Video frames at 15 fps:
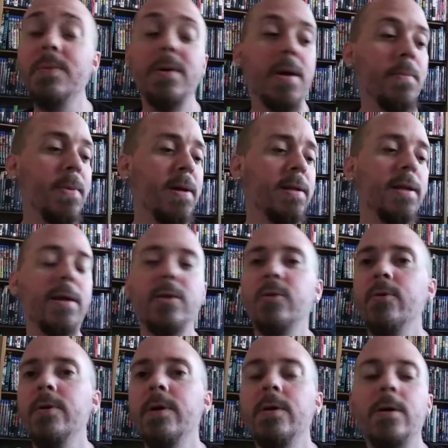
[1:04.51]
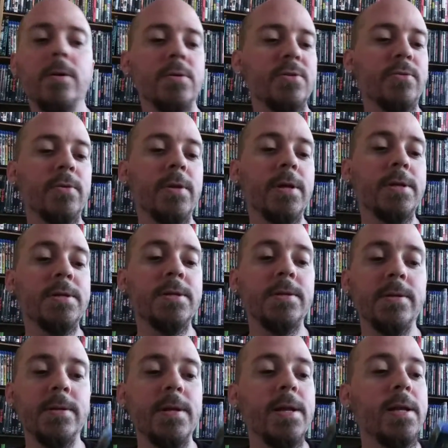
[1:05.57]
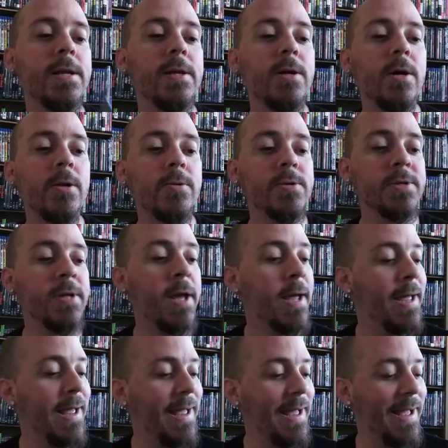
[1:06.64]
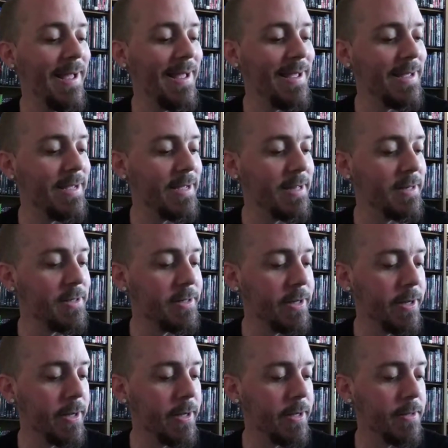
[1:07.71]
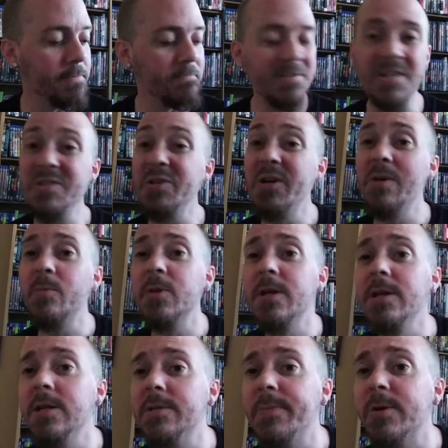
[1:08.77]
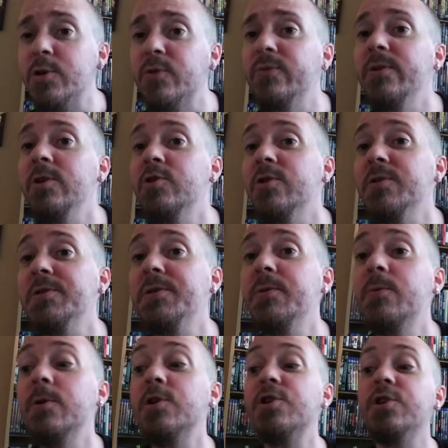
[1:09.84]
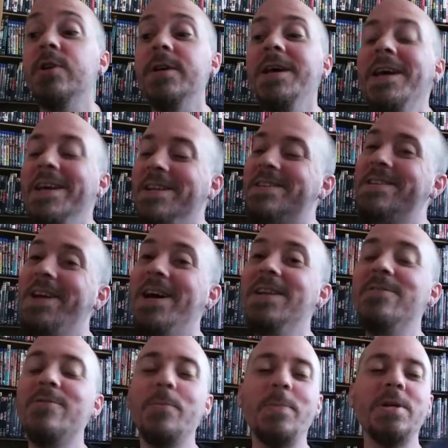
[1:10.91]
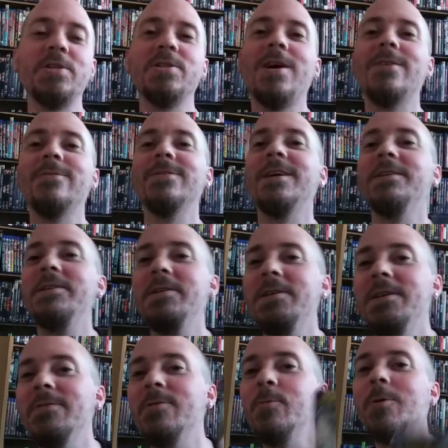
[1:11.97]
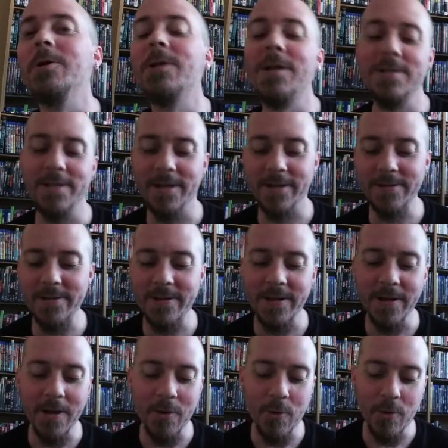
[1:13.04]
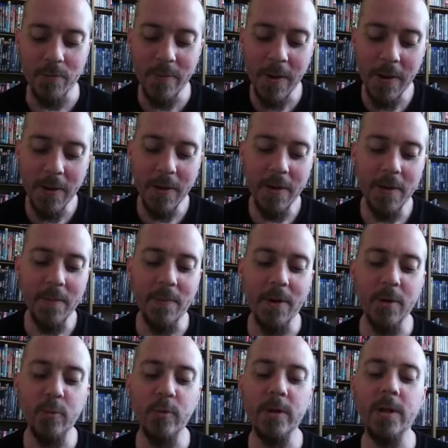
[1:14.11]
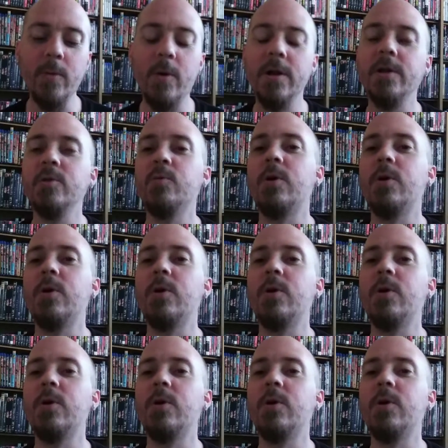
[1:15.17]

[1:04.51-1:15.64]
I paid like $30 for this, Canadian dollars. And doesn't come with any special features, which is kind of a piss-off, and I didn't even realize that until I got home. But really wanted to